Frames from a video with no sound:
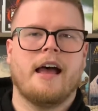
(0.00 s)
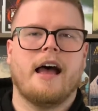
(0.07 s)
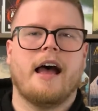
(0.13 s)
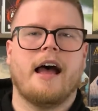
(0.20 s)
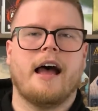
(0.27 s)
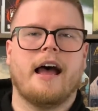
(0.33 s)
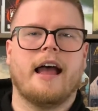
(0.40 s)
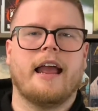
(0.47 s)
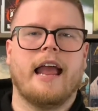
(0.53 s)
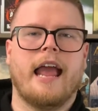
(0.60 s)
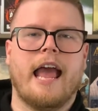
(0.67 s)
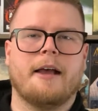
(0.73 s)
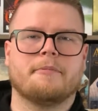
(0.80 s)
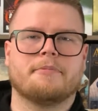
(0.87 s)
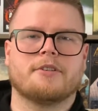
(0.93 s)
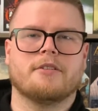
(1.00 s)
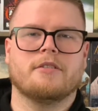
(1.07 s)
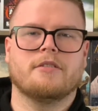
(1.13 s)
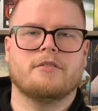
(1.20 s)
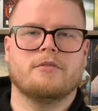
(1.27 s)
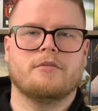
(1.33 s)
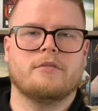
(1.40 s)
I
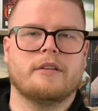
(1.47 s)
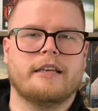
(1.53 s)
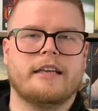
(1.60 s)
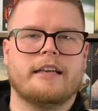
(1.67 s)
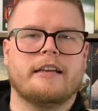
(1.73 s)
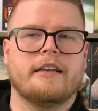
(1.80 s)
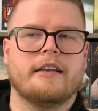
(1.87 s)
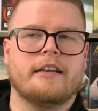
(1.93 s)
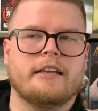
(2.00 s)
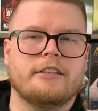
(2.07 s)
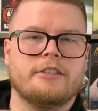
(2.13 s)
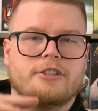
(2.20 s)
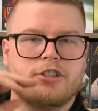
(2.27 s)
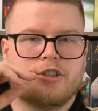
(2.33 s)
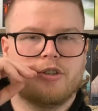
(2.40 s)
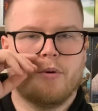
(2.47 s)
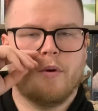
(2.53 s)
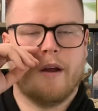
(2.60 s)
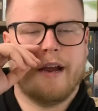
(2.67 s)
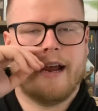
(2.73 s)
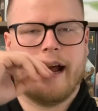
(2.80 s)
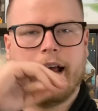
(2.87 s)
absolutely
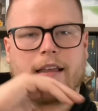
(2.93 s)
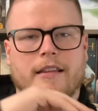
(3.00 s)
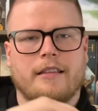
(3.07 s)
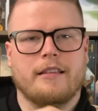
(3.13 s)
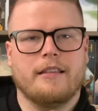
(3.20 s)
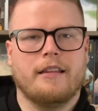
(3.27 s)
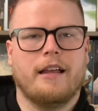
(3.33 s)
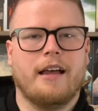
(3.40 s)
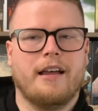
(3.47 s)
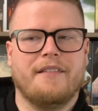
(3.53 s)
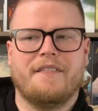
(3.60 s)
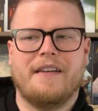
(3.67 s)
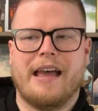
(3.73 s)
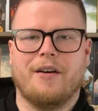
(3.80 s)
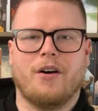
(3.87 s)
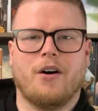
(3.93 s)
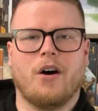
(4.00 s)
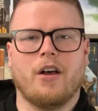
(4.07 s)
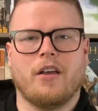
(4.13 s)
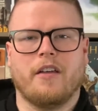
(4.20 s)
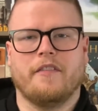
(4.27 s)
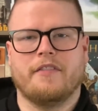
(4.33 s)
enjoy. I love how
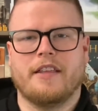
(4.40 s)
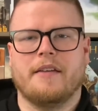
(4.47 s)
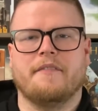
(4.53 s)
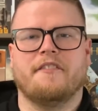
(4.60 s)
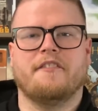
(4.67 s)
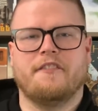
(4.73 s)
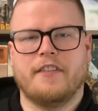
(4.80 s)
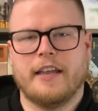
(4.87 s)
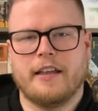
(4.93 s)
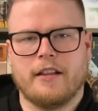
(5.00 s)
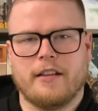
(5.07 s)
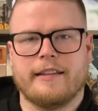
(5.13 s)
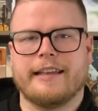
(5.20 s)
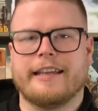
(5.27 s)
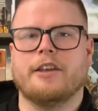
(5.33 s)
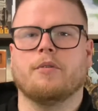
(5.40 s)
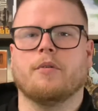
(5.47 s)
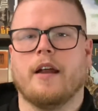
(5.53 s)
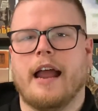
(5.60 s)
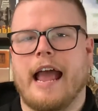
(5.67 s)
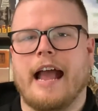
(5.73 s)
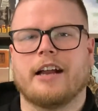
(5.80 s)
all of them feel like you
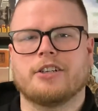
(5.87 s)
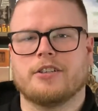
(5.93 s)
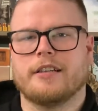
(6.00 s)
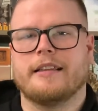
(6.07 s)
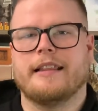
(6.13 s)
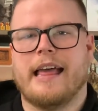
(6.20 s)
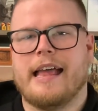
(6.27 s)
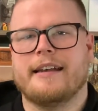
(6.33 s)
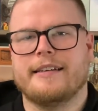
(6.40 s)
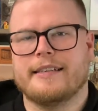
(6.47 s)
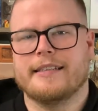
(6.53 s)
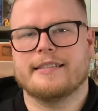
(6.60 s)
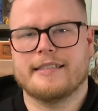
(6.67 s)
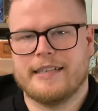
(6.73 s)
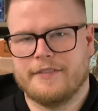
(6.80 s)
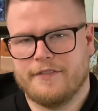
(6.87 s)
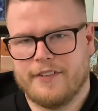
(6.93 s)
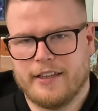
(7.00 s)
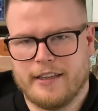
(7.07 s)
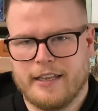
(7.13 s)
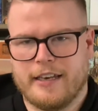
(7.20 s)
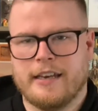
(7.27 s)
are actually that Disney
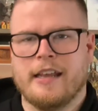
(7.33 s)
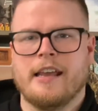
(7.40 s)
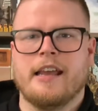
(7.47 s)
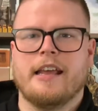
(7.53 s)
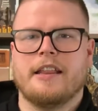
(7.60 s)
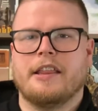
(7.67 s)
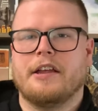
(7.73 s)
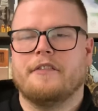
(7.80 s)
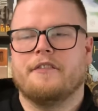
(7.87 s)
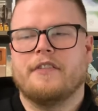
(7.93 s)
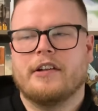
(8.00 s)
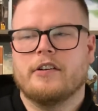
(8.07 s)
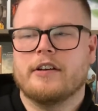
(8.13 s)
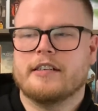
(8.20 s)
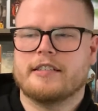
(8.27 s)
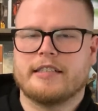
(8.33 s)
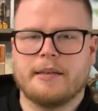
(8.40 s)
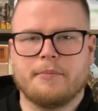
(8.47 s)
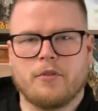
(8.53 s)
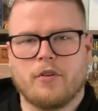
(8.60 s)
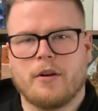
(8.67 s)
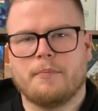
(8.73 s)
villain. They're very
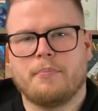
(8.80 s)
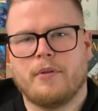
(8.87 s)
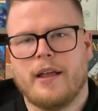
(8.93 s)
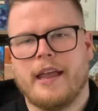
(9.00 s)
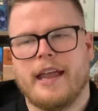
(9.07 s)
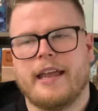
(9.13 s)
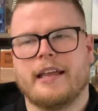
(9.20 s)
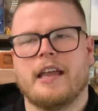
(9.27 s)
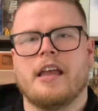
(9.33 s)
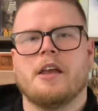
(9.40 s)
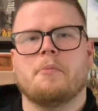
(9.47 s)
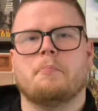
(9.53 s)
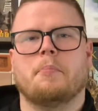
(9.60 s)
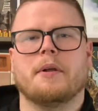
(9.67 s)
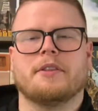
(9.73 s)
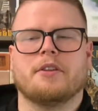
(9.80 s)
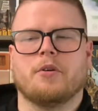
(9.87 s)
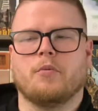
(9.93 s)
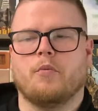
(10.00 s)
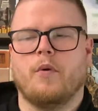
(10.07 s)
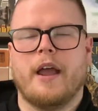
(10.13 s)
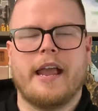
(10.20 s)
similar in playing, but their
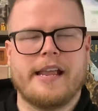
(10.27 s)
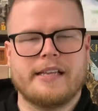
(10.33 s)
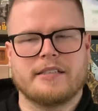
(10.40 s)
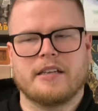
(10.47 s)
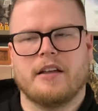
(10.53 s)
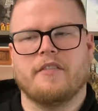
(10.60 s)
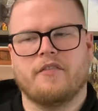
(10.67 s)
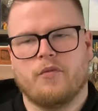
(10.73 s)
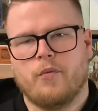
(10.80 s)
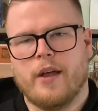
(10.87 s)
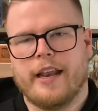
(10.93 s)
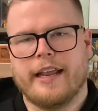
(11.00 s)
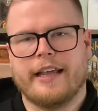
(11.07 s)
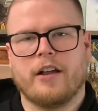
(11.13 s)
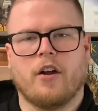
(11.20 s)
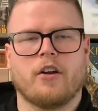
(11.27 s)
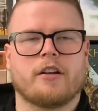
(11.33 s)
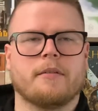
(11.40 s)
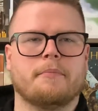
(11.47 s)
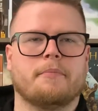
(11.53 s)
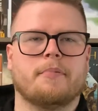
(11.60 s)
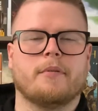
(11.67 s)
ways of winning are
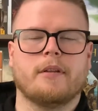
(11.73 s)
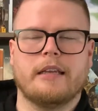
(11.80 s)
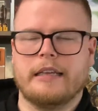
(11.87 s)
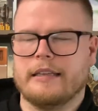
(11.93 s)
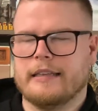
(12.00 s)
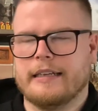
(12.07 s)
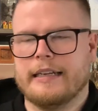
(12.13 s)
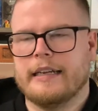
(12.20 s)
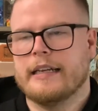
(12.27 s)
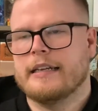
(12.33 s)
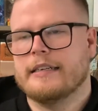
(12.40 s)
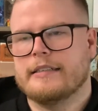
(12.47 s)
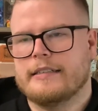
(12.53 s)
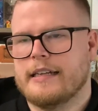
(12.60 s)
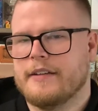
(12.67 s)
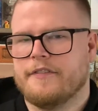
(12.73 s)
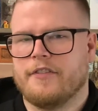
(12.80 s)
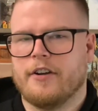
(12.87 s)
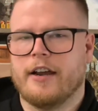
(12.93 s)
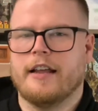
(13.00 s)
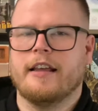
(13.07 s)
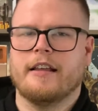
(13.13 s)
completely
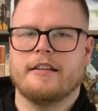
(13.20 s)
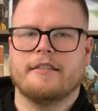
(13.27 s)
different.